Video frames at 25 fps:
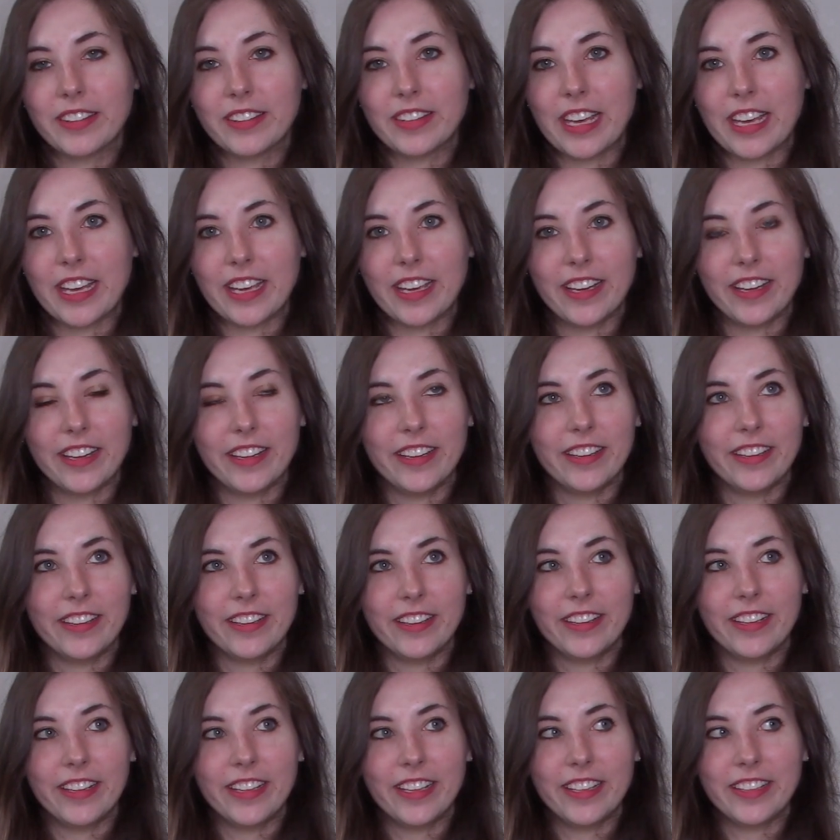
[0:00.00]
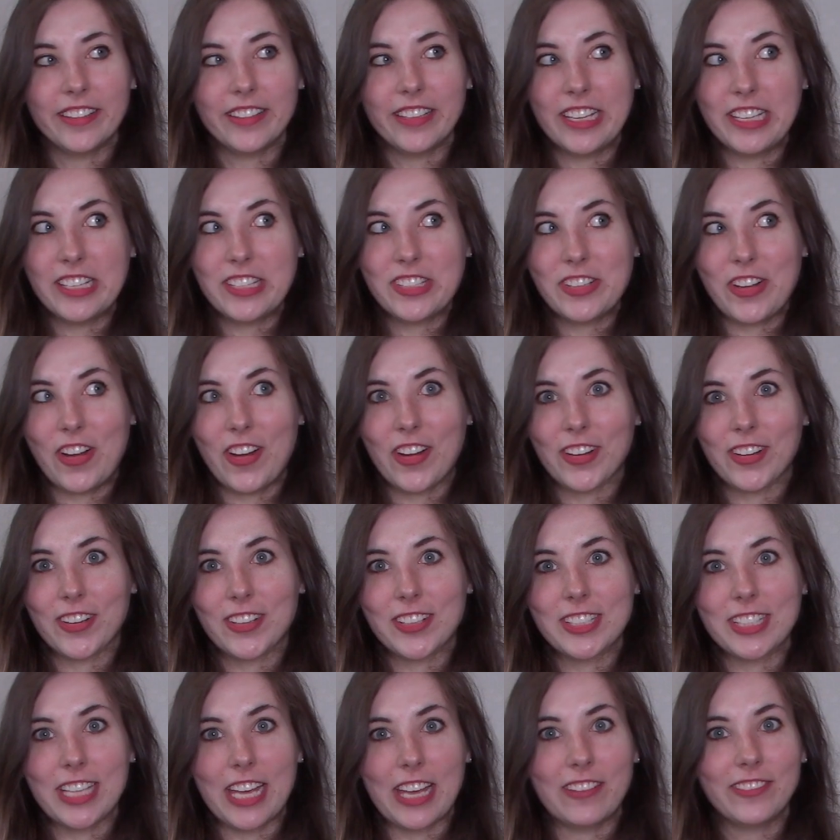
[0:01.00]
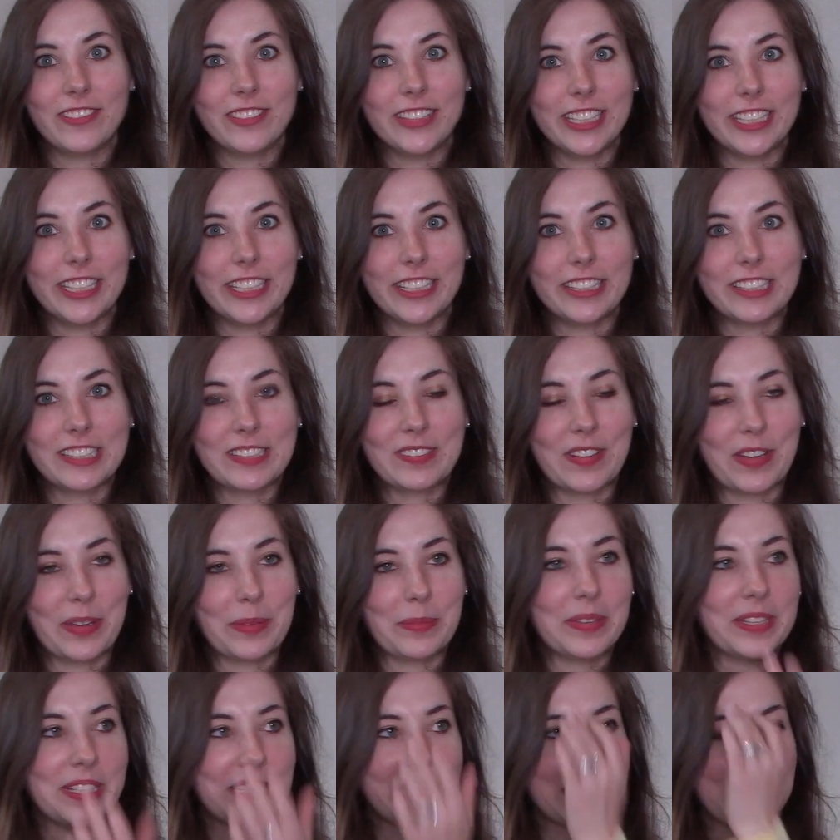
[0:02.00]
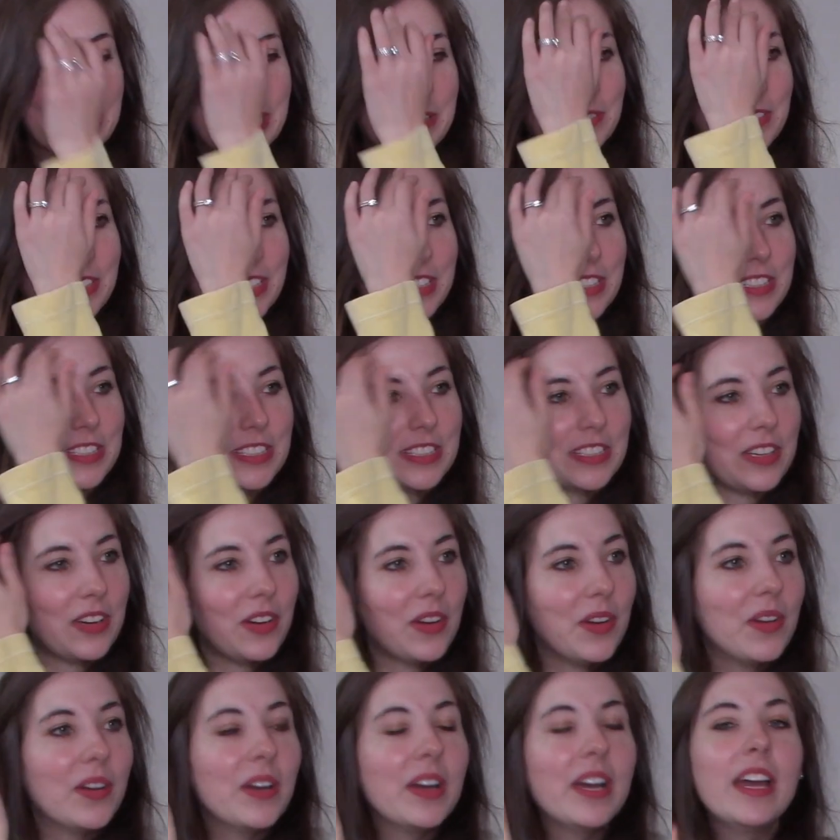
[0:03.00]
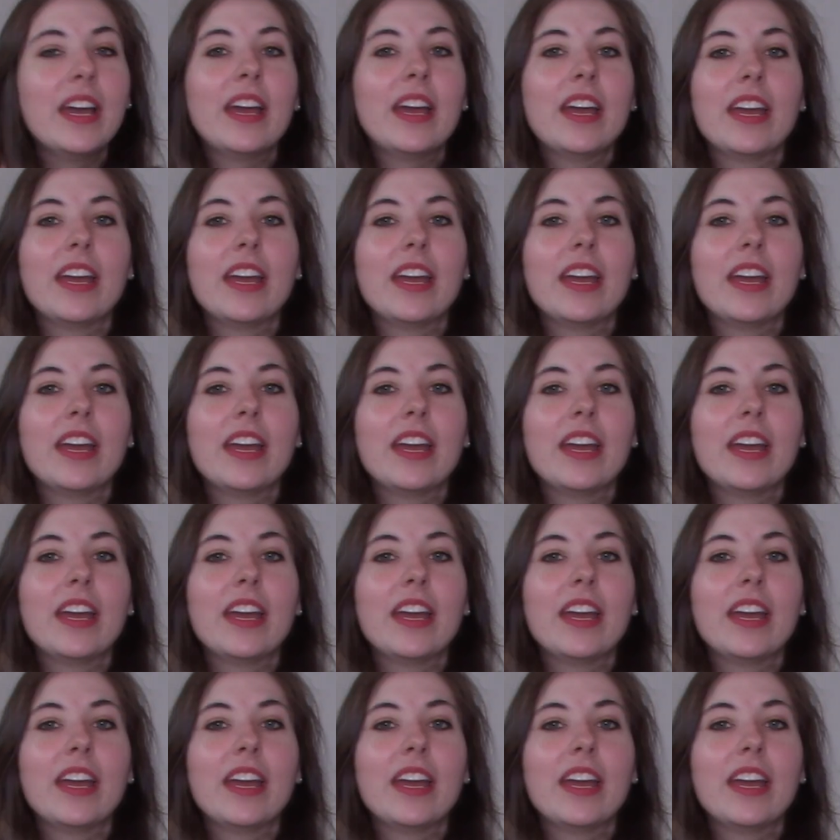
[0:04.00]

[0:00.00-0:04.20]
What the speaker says: than his daughter's safety and his family's safety, so